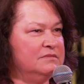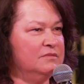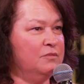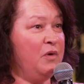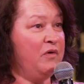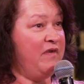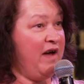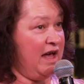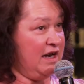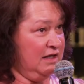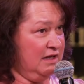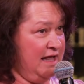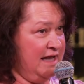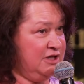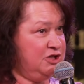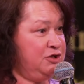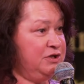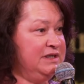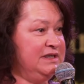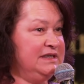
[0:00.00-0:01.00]
We've got
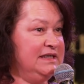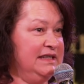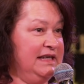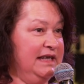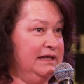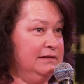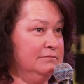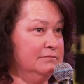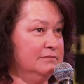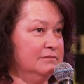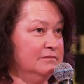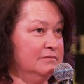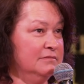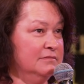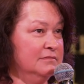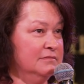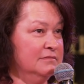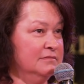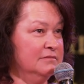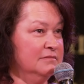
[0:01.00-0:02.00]
electricity,
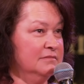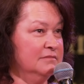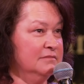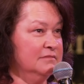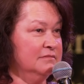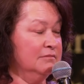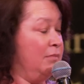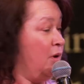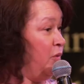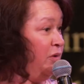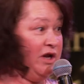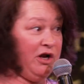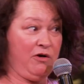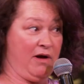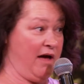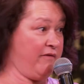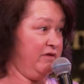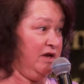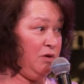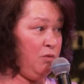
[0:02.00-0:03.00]
but we don't
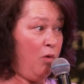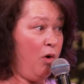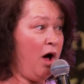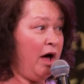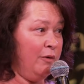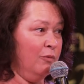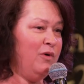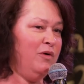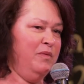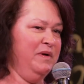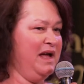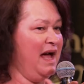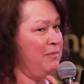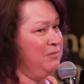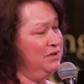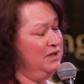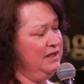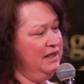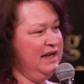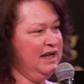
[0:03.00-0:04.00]
have any water. Well, we got
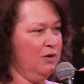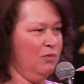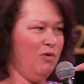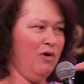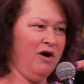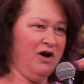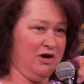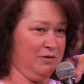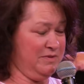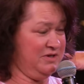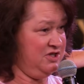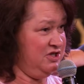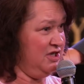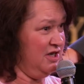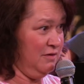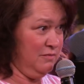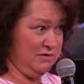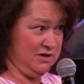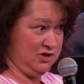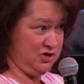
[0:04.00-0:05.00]
plenty of water, but you
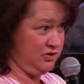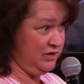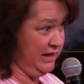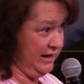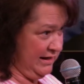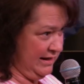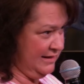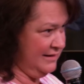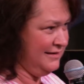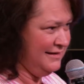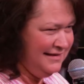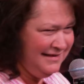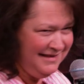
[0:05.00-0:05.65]
don't want to drink it.